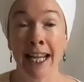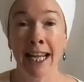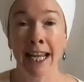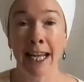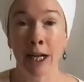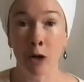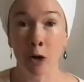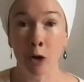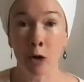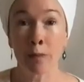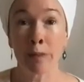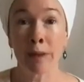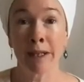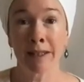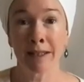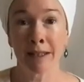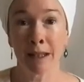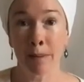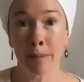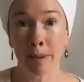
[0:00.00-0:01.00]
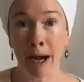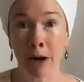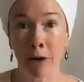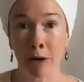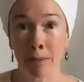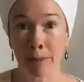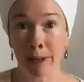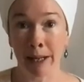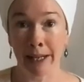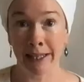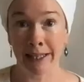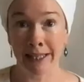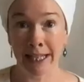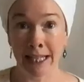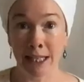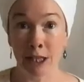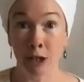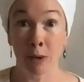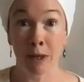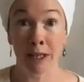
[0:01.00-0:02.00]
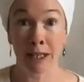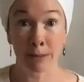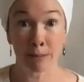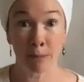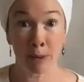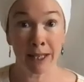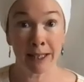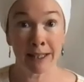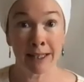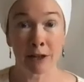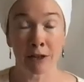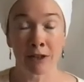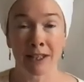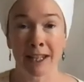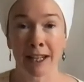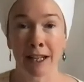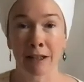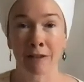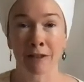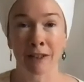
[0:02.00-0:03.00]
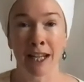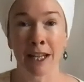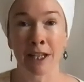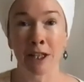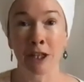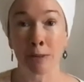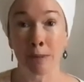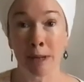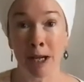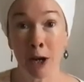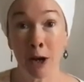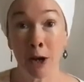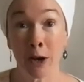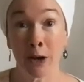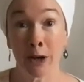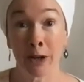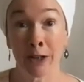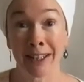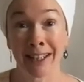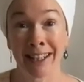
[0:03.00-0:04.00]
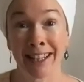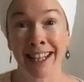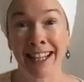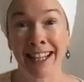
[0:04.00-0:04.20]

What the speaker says: It opens up our ability to express ourselves and to be heard.